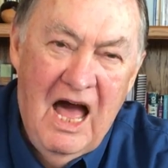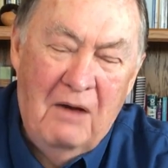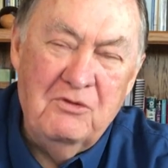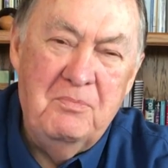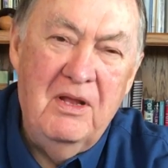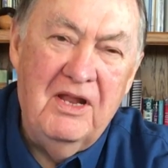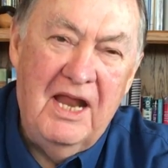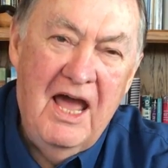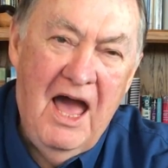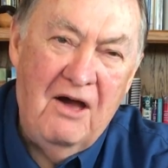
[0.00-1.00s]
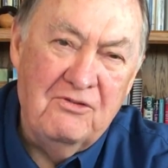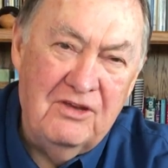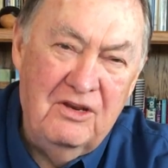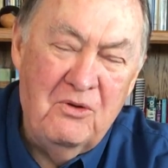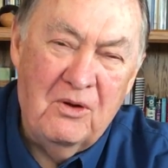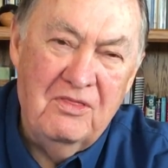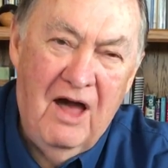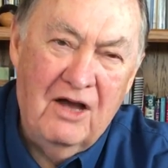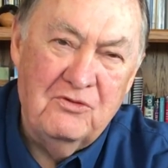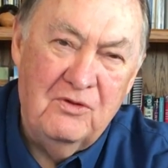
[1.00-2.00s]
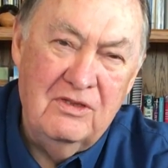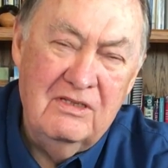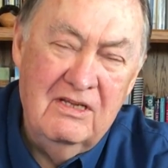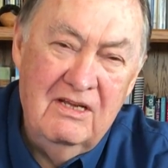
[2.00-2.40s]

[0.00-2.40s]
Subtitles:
I was building a house in North Knoxville